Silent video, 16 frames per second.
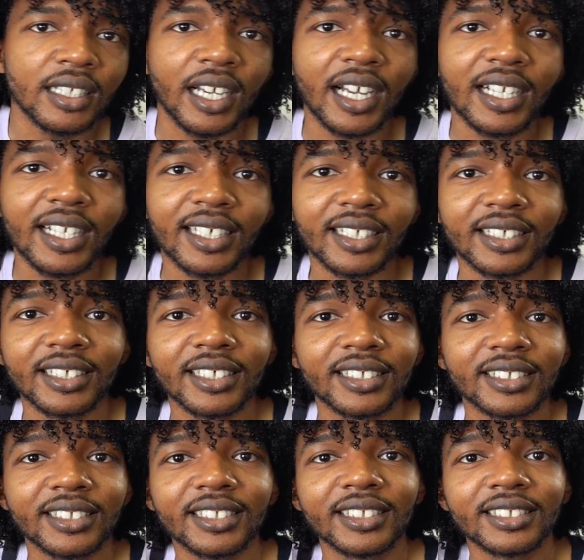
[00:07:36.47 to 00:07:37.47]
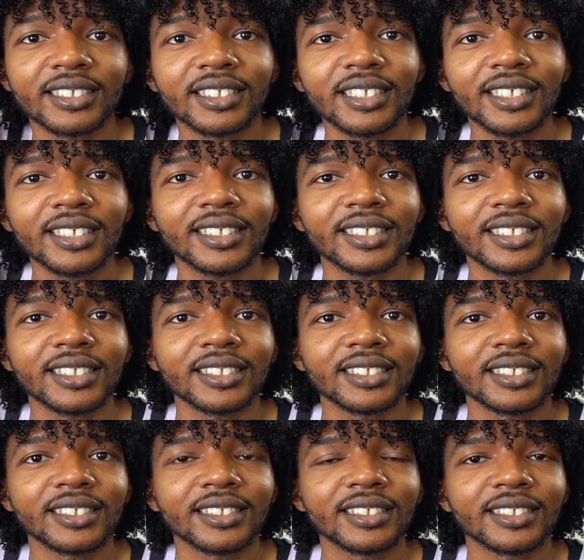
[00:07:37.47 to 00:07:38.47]
I gotta cut this. Look at
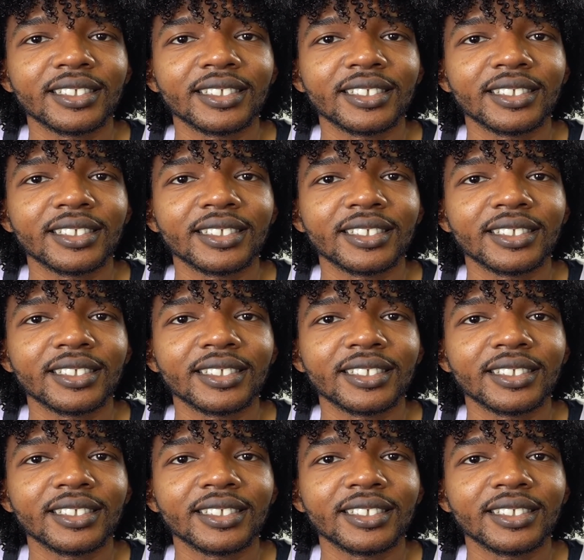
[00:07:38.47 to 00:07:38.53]
this.